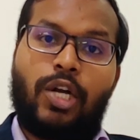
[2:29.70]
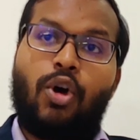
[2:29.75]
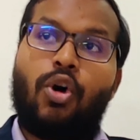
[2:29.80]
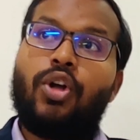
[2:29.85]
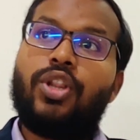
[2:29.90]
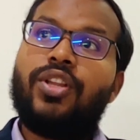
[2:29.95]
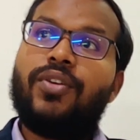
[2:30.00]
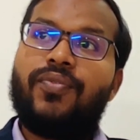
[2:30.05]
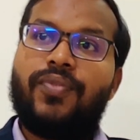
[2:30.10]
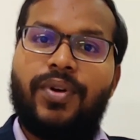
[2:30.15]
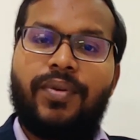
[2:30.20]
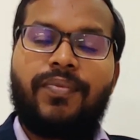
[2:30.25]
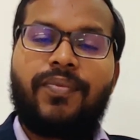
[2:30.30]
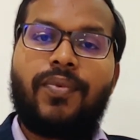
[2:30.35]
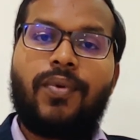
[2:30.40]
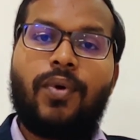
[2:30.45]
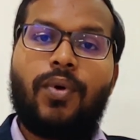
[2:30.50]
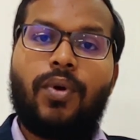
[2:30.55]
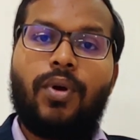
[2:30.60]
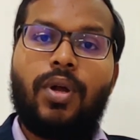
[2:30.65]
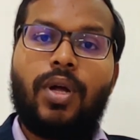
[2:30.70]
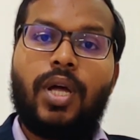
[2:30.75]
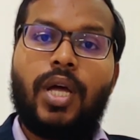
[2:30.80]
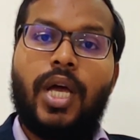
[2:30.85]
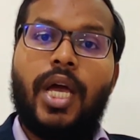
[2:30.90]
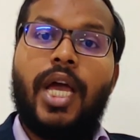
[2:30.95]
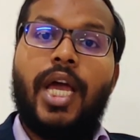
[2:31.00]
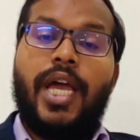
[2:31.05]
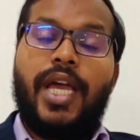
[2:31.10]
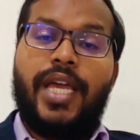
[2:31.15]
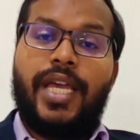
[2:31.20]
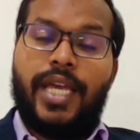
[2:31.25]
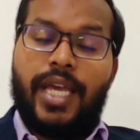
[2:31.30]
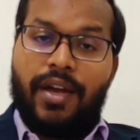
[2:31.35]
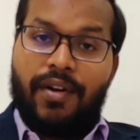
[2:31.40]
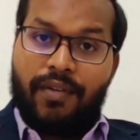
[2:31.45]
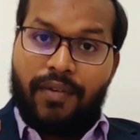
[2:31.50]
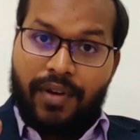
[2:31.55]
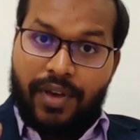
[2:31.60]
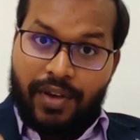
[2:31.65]
on the 5th floor,
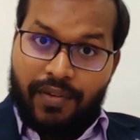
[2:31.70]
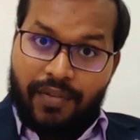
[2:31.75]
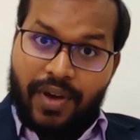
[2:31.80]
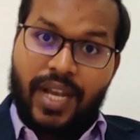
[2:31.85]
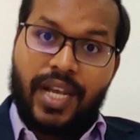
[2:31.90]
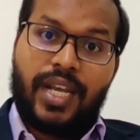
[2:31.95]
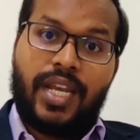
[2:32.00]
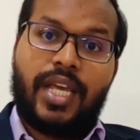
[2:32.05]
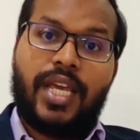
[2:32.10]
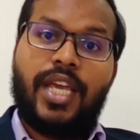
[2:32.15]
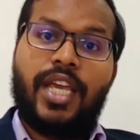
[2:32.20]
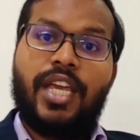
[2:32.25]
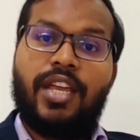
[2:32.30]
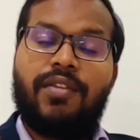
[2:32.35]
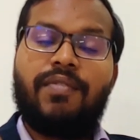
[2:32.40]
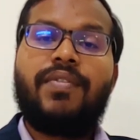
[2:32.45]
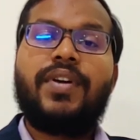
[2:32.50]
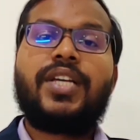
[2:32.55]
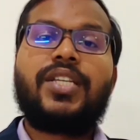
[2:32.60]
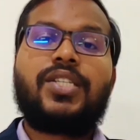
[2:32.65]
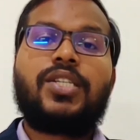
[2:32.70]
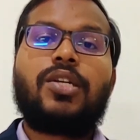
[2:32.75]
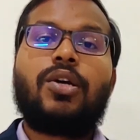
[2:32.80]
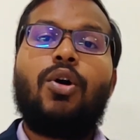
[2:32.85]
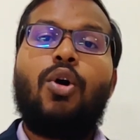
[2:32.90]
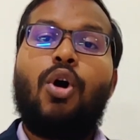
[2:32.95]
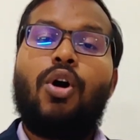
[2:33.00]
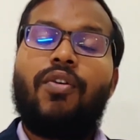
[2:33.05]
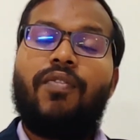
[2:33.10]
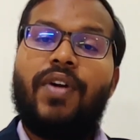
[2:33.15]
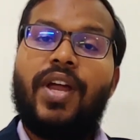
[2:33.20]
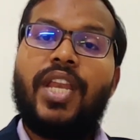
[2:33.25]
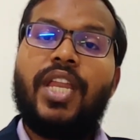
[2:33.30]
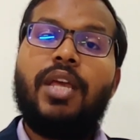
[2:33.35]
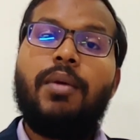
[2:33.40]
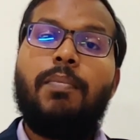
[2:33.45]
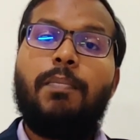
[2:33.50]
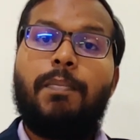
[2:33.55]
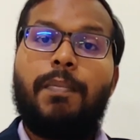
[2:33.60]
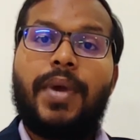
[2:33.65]
when he invests or when he
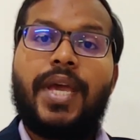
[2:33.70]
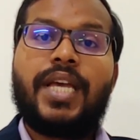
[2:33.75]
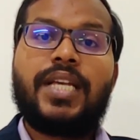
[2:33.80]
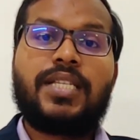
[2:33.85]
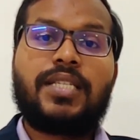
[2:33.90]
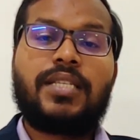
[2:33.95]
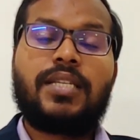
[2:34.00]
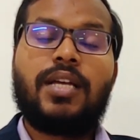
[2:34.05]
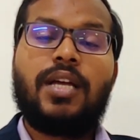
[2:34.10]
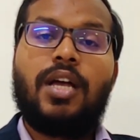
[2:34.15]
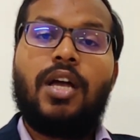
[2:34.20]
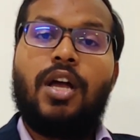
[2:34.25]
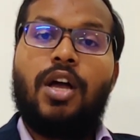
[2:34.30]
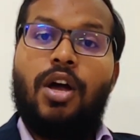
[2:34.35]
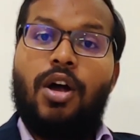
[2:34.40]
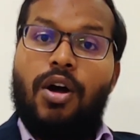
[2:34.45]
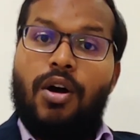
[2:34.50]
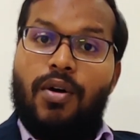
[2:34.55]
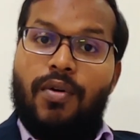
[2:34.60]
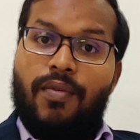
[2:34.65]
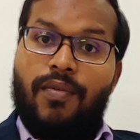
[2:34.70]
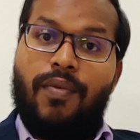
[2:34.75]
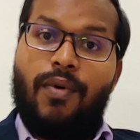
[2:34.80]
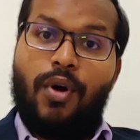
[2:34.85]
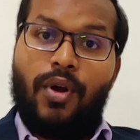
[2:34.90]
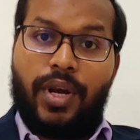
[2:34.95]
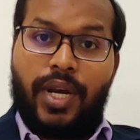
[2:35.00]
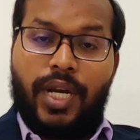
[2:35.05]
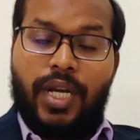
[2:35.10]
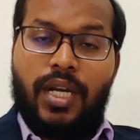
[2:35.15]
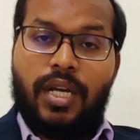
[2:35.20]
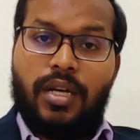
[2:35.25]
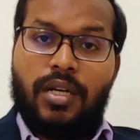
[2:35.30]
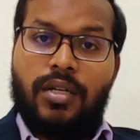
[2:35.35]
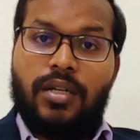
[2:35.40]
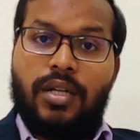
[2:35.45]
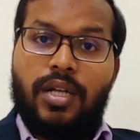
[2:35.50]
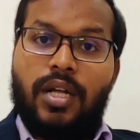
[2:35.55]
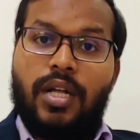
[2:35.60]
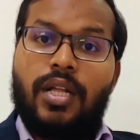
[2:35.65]
pays for it,
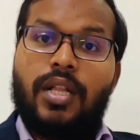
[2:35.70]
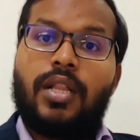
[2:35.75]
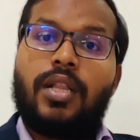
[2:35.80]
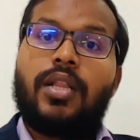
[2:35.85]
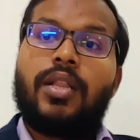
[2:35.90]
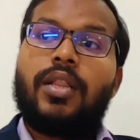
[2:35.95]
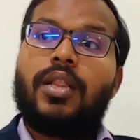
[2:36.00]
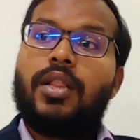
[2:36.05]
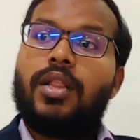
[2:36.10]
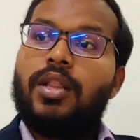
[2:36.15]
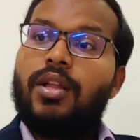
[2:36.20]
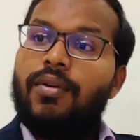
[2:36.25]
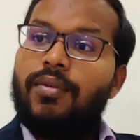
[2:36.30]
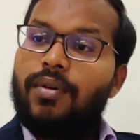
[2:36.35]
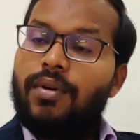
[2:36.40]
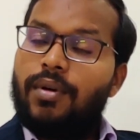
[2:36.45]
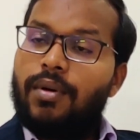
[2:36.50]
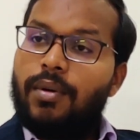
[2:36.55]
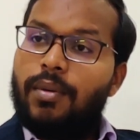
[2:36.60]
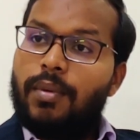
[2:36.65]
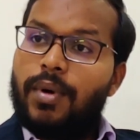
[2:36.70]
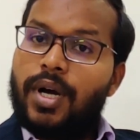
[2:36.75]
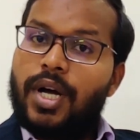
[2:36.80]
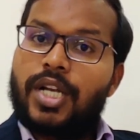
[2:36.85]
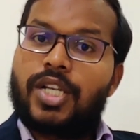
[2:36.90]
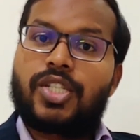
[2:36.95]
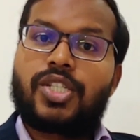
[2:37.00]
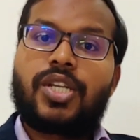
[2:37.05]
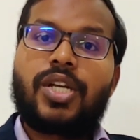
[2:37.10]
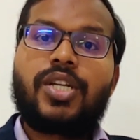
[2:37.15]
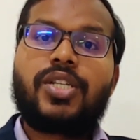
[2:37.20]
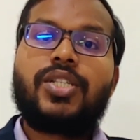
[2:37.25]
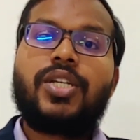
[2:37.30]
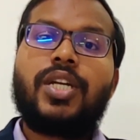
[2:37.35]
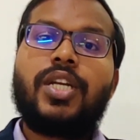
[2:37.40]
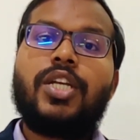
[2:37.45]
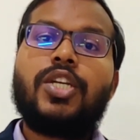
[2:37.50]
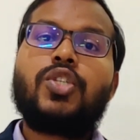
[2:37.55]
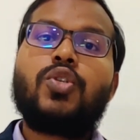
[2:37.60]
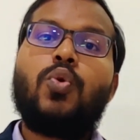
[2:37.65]
the construction
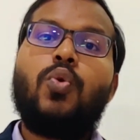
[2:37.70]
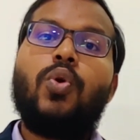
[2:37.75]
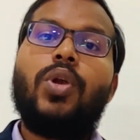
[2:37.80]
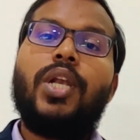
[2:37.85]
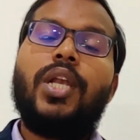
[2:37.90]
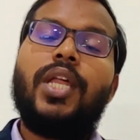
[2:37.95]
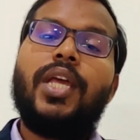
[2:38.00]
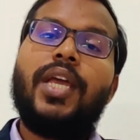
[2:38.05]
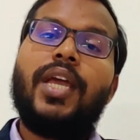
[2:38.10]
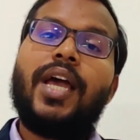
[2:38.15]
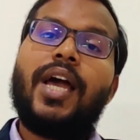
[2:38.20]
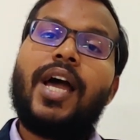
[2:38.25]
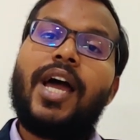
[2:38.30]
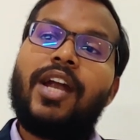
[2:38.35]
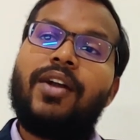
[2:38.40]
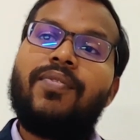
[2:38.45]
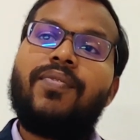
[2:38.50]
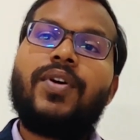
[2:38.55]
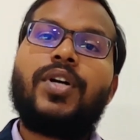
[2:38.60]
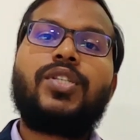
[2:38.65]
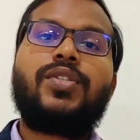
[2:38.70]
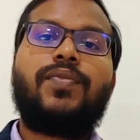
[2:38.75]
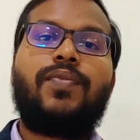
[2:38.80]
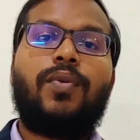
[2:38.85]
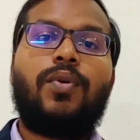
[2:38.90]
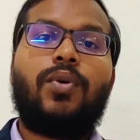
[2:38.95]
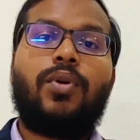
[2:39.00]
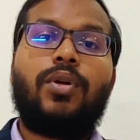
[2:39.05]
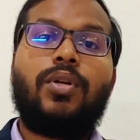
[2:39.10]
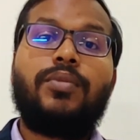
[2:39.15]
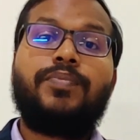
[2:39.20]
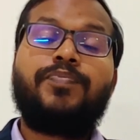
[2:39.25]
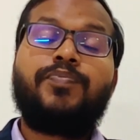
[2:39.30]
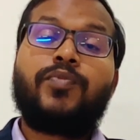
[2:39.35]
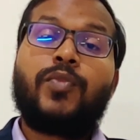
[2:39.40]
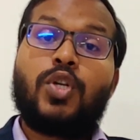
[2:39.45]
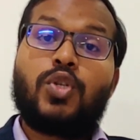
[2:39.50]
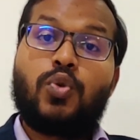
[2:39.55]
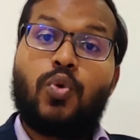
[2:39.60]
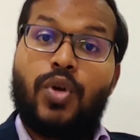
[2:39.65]
is only at 1st floor.
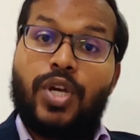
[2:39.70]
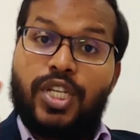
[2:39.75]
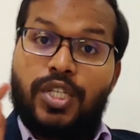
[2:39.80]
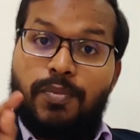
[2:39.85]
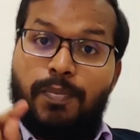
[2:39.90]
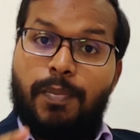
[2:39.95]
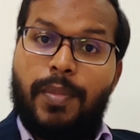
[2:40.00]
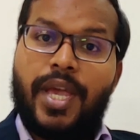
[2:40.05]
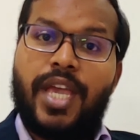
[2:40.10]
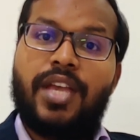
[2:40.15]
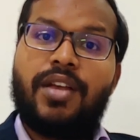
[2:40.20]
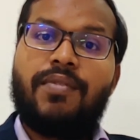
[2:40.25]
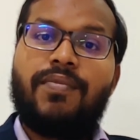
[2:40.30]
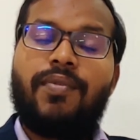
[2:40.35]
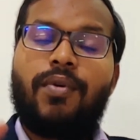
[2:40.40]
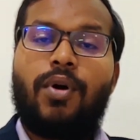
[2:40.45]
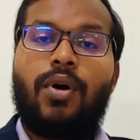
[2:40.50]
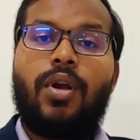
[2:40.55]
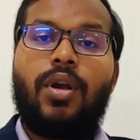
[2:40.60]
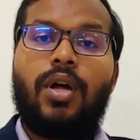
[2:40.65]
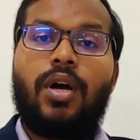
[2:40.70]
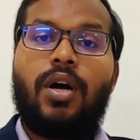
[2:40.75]
So he is paying for